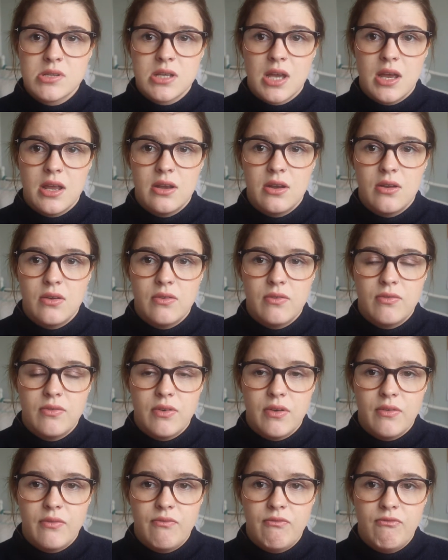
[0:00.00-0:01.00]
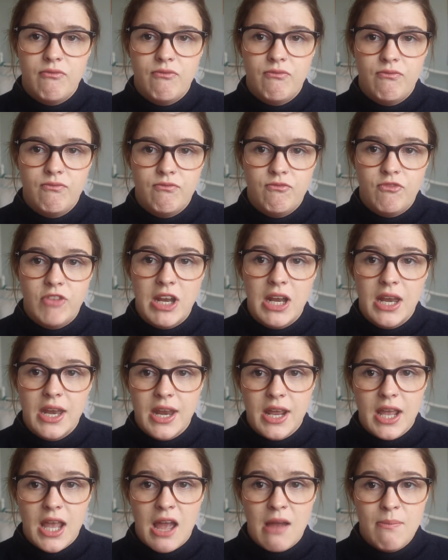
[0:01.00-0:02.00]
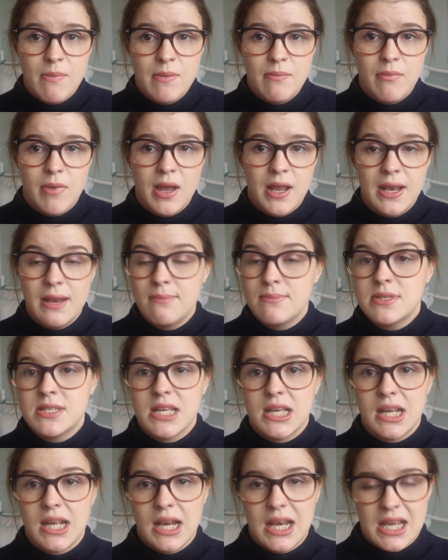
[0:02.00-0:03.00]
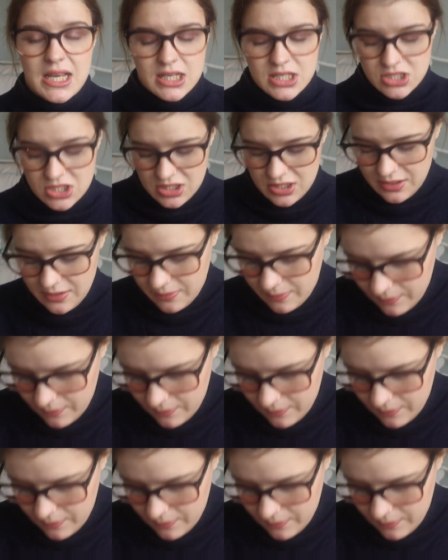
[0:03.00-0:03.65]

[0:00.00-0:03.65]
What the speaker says: kind of filling a gap in my lipstick collection.